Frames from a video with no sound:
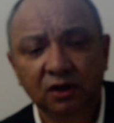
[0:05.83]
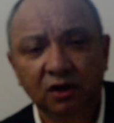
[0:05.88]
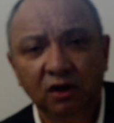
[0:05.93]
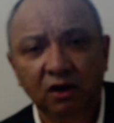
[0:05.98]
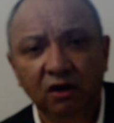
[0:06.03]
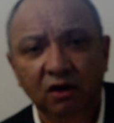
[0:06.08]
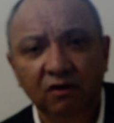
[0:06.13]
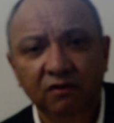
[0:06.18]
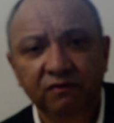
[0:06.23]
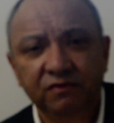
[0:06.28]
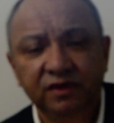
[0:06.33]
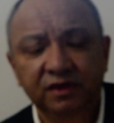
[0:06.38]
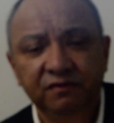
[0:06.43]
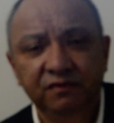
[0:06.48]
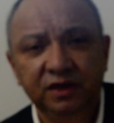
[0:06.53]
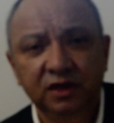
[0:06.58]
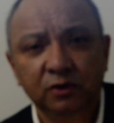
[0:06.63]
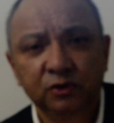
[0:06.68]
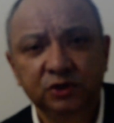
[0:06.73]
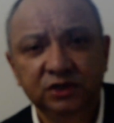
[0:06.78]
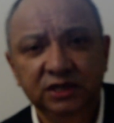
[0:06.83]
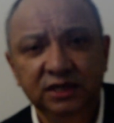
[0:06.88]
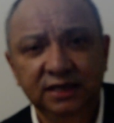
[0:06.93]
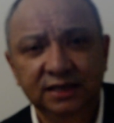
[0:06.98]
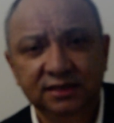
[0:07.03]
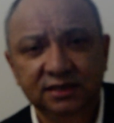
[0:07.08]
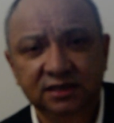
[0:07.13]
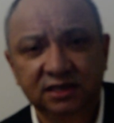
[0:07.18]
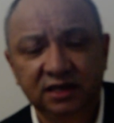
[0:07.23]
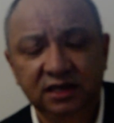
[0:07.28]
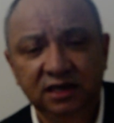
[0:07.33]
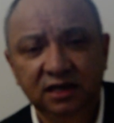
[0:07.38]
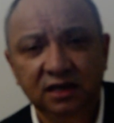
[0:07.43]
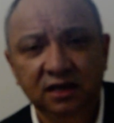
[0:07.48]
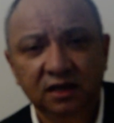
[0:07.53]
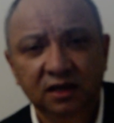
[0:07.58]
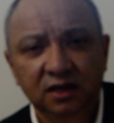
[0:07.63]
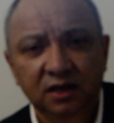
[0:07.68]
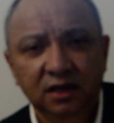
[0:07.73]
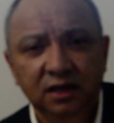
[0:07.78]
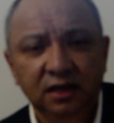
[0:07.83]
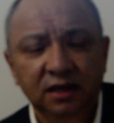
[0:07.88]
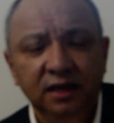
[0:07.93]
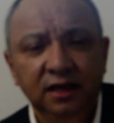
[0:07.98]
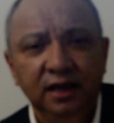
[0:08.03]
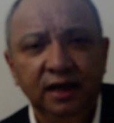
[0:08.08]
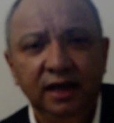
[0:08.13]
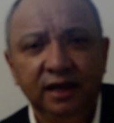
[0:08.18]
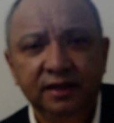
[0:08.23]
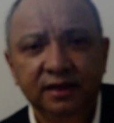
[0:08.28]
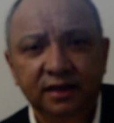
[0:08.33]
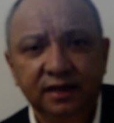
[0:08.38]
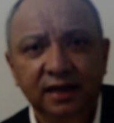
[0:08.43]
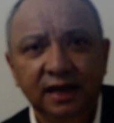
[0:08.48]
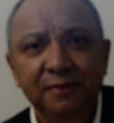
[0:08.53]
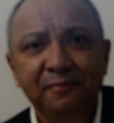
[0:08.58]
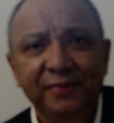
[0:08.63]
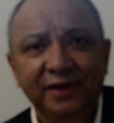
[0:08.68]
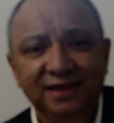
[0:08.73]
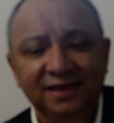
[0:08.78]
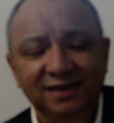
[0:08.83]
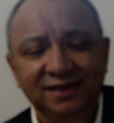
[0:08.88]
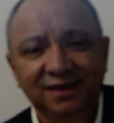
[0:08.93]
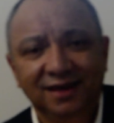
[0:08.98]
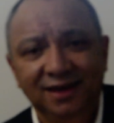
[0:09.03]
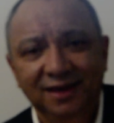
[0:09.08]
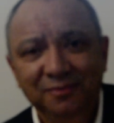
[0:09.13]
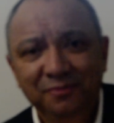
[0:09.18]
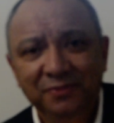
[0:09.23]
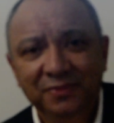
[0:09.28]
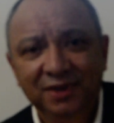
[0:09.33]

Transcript: of the VOC history and the Cape at the time.